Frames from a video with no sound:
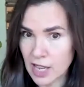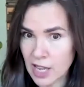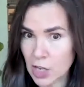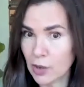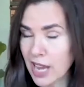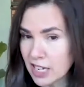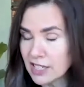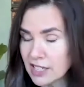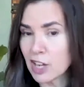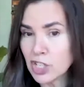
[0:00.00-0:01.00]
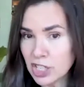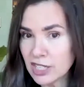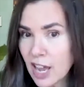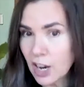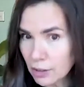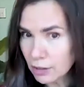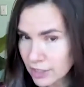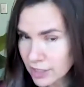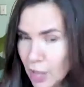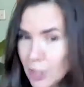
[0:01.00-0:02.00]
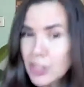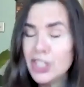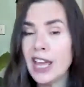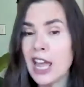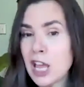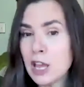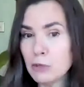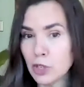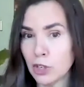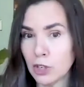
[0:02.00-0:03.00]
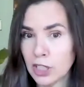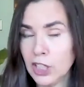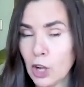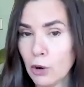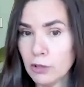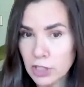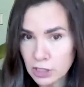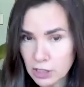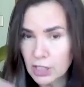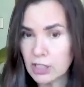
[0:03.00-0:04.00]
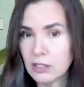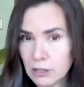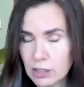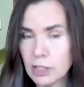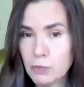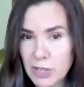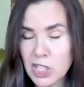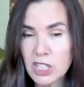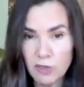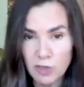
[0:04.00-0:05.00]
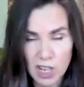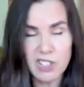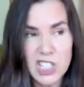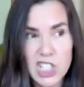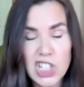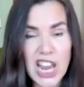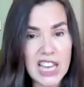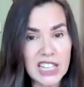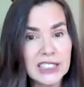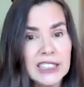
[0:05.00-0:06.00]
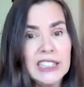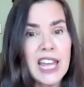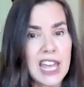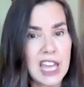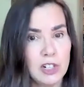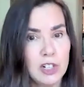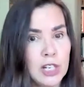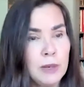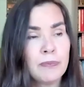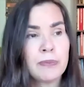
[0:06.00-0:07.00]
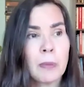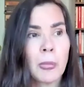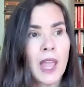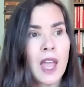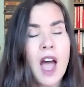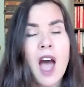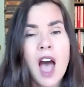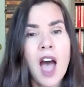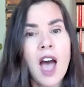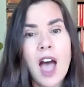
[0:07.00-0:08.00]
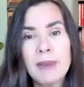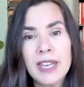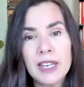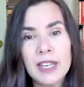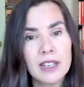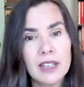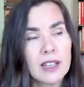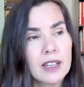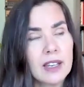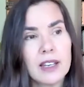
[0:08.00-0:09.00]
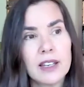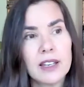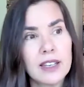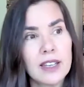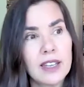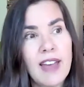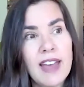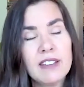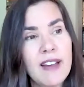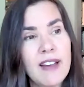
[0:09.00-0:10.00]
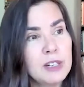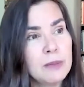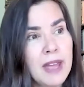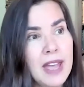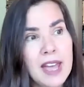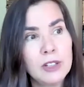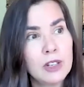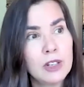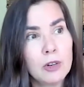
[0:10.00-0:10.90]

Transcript: you know, again, as long as she's not calling you names or, you know, she's just, but just if she's channeling that energy, I mean, if I could find a man who could